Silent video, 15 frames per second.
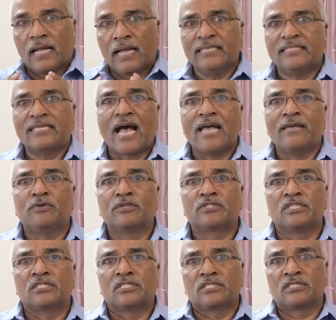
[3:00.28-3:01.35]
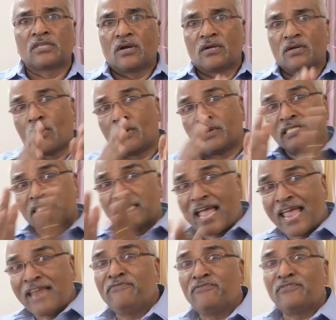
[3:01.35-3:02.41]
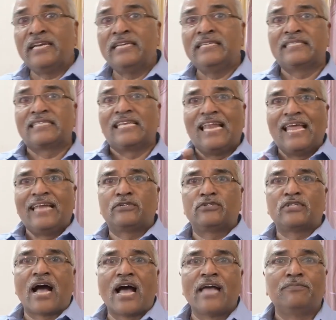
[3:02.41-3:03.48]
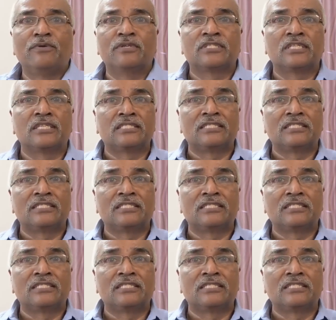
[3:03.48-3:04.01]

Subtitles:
His hypothesis or his inference led to the hypothesis